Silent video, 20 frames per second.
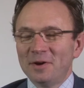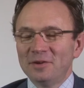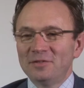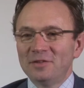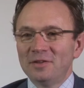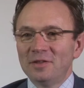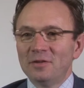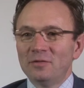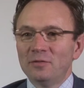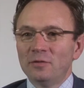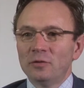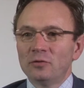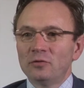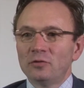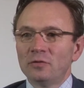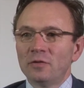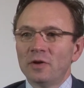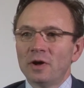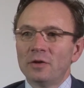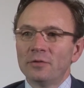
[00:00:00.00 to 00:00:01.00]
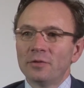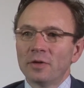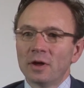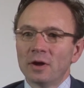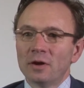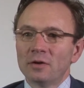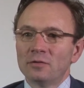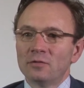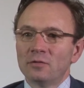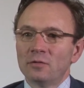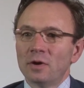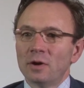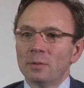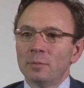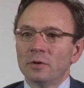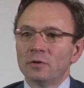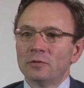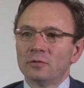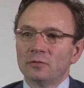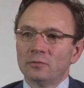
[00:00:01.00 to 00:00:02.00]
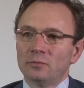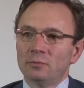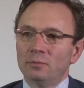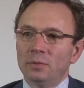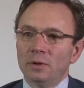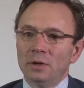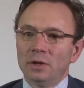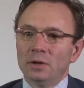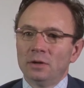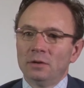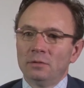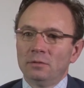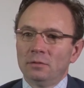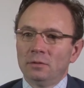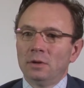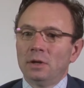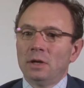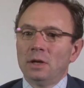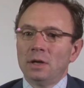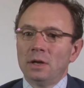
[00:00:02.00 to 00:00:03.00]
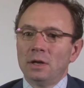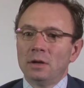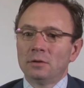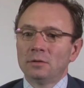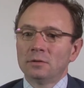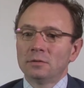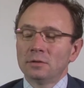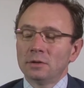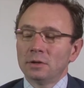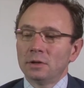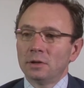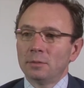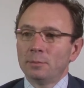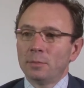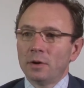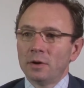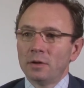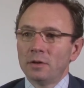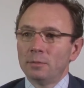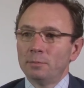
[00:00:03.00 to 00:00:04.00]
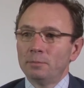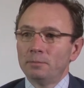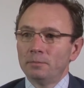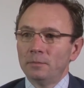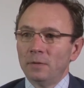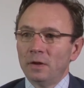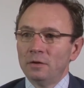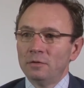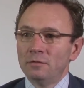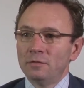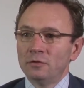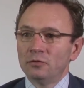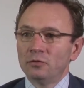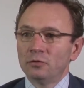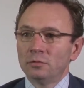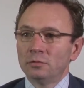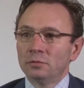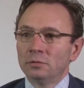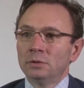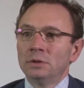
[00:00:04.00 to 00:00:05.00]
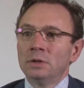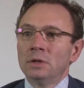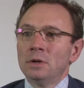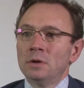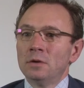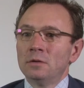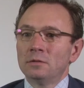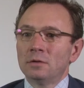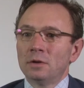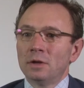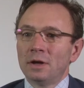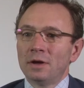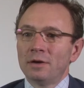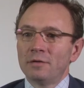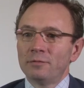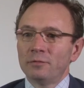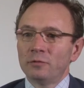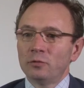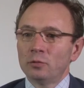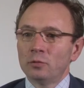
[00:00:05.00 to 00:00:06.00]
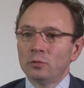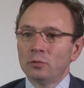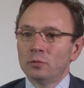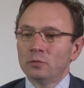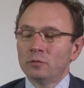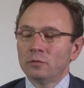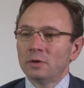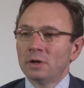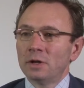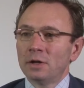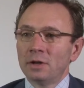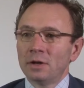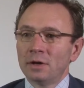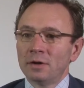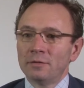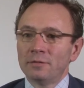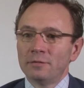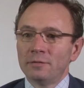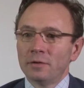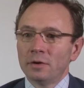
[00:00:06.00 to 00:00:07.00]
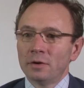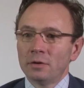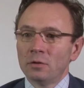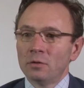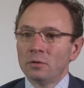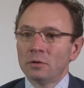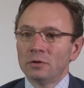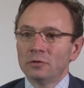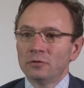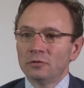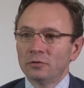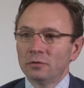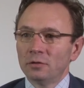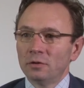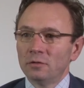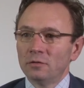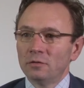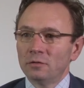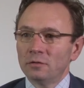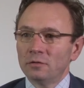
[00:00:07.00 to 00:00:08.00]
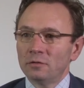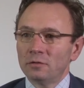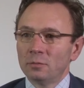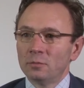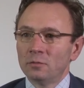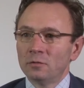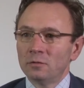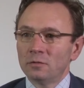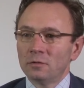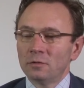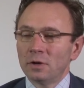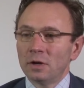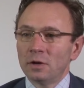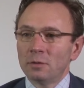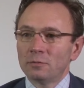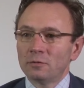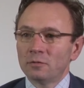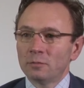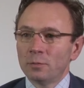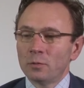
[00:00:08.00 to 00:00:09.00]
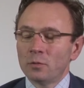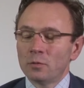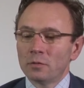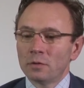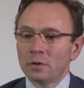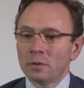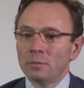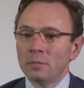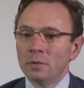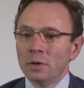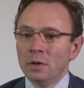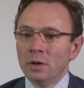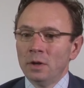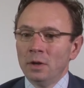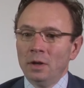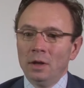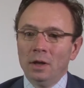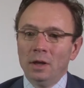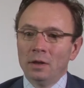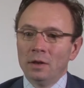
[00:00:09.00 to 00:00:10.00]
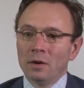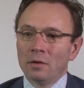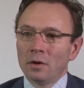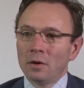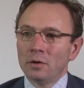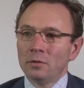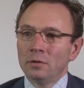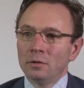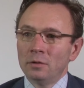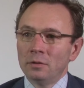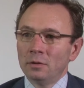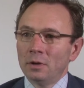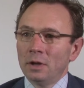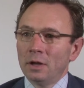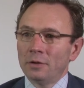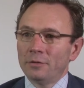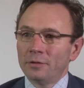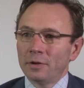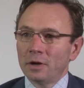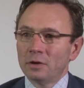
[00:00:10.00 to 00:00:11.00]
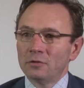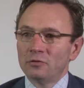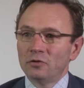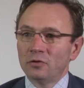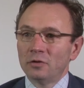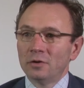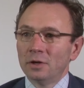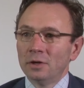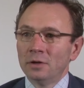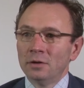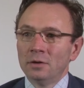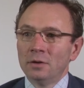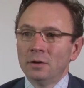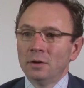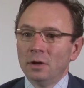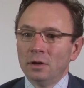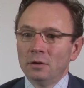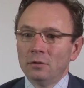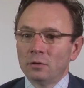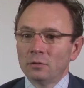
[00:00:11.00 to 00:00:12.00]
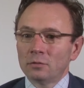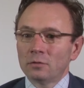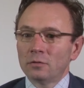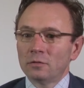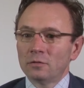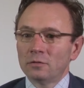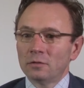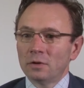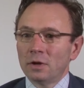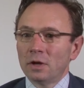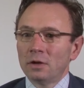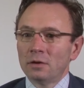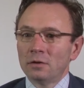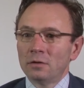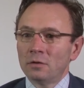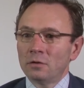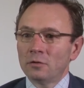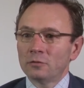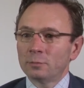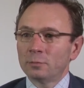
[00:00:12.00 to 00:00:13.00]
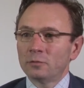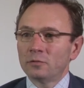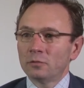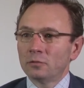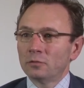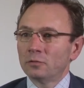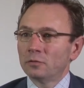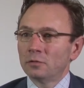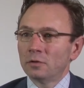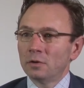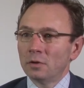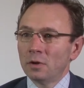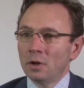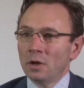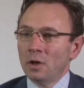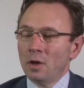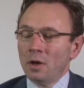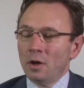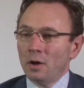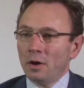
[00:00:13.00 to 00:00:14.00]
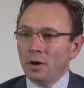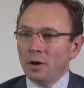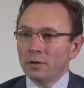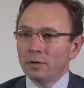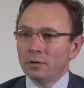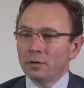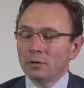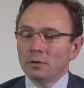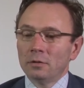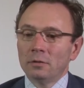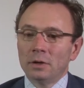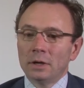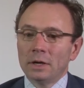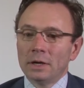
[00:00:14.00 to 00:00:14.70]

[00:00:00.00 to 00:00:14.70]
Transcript: I see the future of healthcare is very much being held by the individual. So I'll have tools and I'll have knowledge and systems to help support them in their own healthcare journey. Doctors and hospitals and other